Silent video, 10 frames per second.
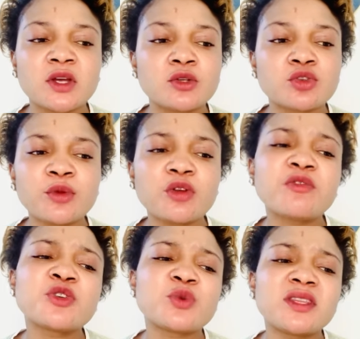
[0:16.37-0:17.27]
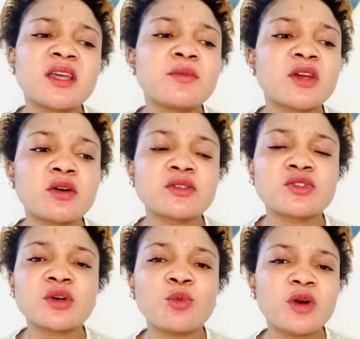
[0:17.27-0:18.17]
So many of us, we think because
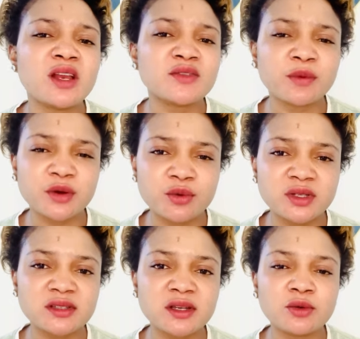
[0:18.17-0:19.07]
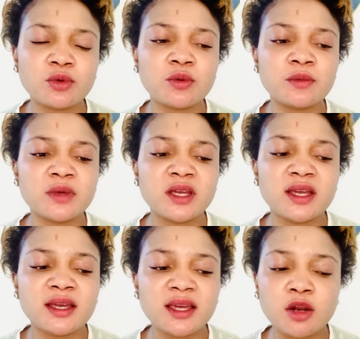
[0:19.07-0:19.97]
someone is from a Christian home,
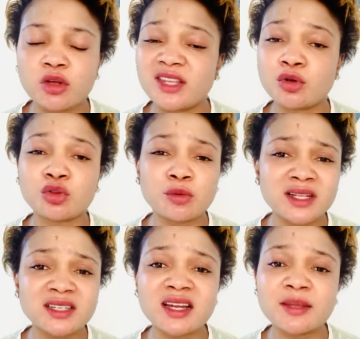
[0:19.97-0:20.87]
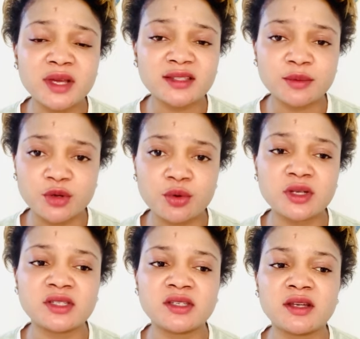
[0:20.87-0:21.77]
it automatically makes them a
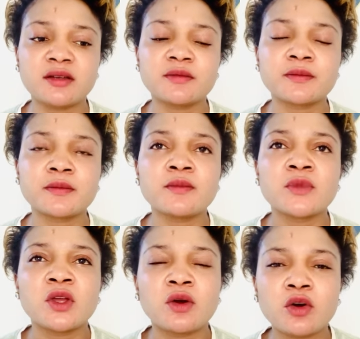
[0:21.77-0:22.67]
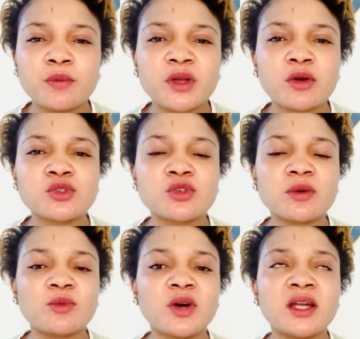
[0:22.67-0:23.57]
Christian. Or because
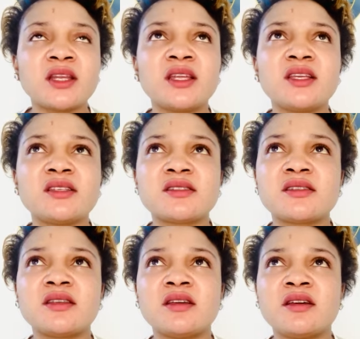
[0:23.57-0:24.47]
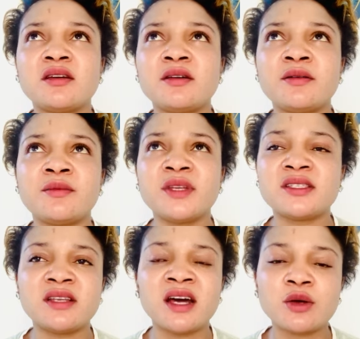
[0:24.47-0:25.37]
someone is
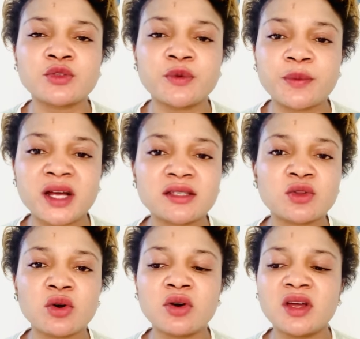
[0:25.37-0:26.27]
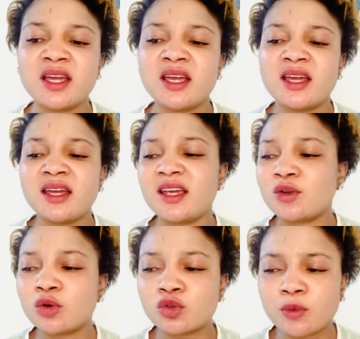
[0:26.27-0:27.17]
in the house of a pastor,
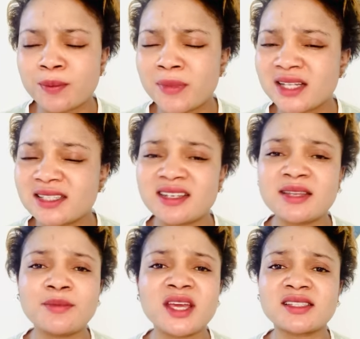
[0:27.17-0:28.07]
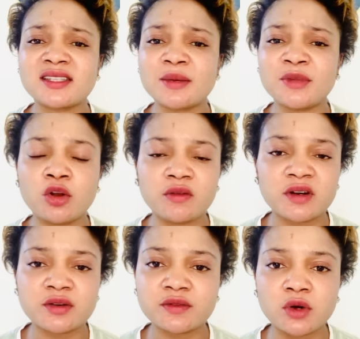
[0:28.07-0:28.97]
it automatically makes them a
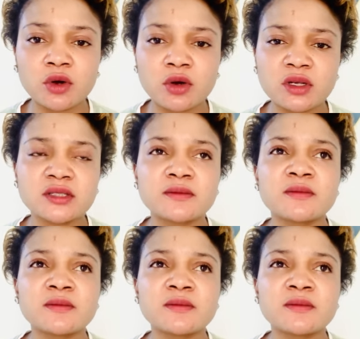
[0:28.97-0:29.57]
lover of God.